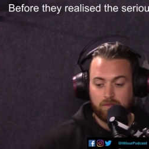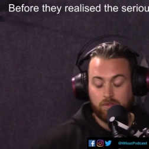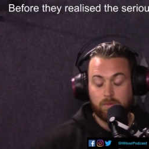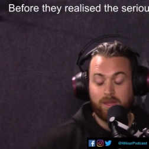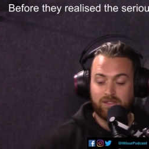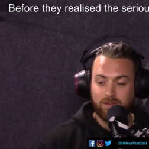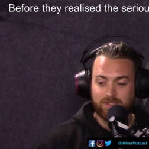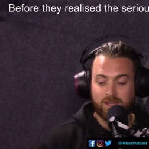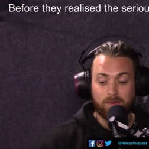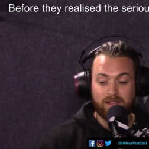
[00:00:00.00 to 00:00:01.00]
should have mentioned, there
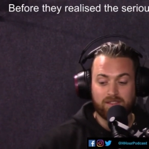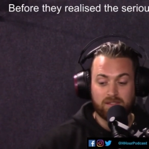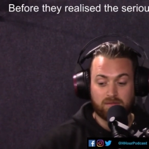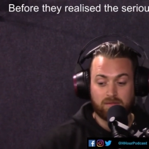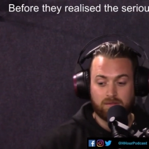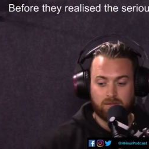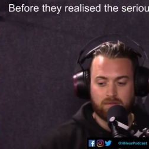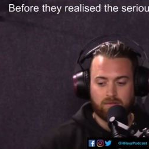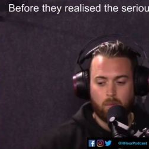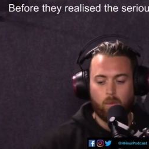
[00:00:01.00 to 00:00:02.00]
was someone actually,
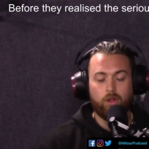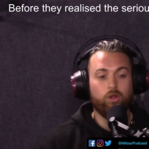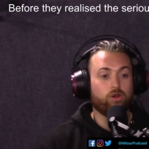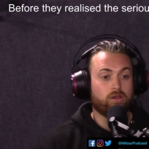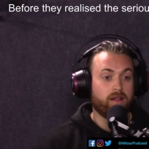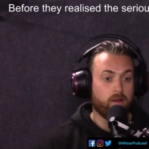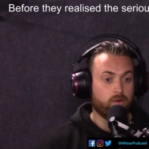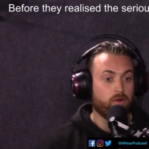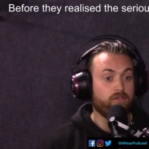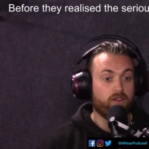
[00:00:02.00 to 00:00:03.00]
what looked like they
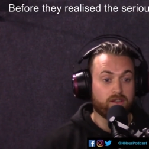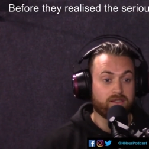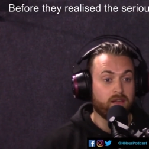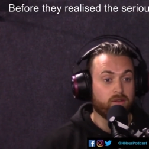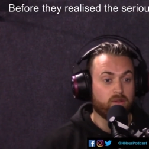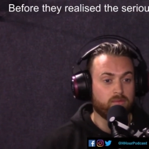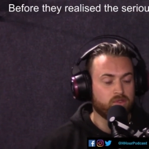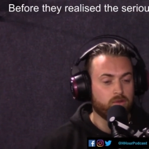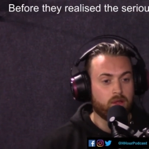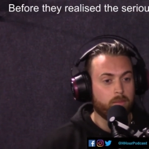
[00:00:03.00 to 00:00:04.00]
were doing first aid on them,
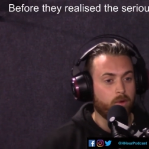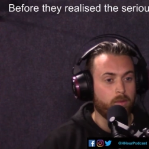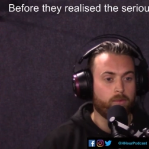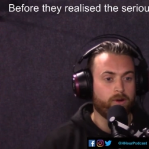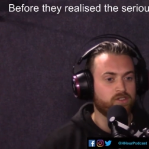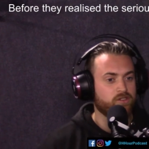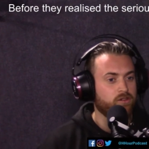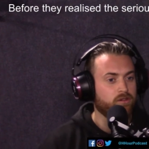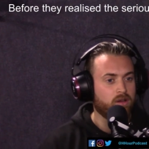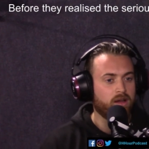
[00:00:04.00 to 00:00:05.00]
sort of like putting
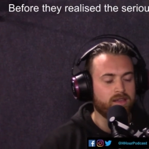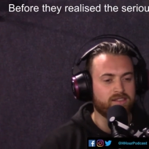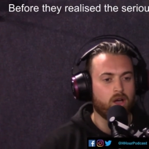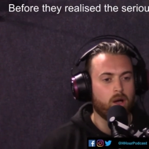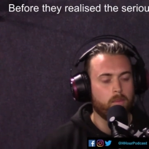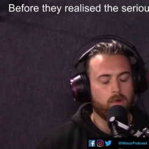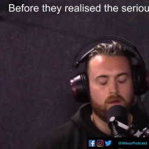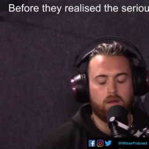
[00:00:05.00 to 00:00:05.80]
pressure on like his arm.